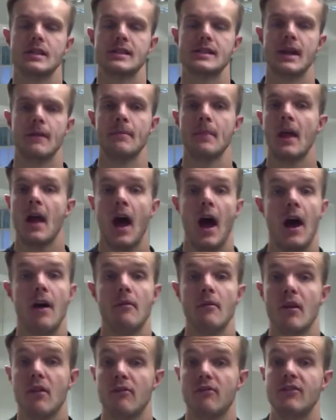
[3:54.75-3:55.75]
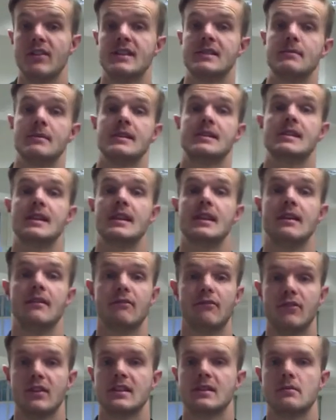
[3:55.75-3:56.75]
So vitamin C,
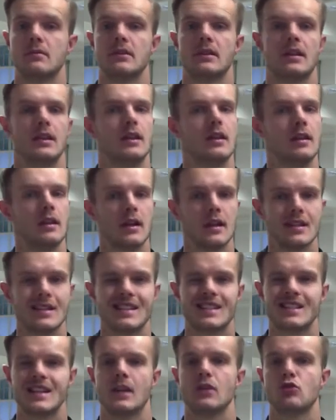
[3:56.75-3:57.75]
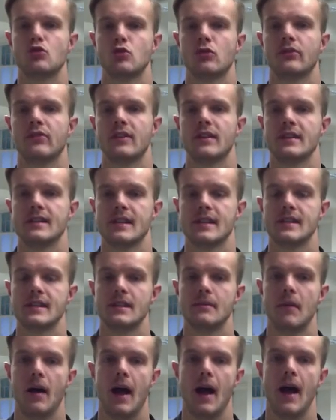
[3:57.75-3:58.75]
vitamin D, essential for the system,
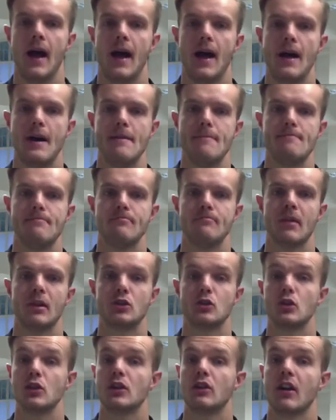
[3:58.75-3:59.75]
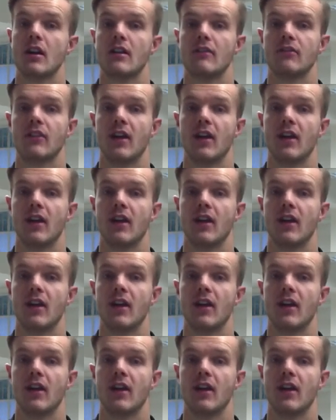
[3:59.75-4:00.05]
and make sure you kind of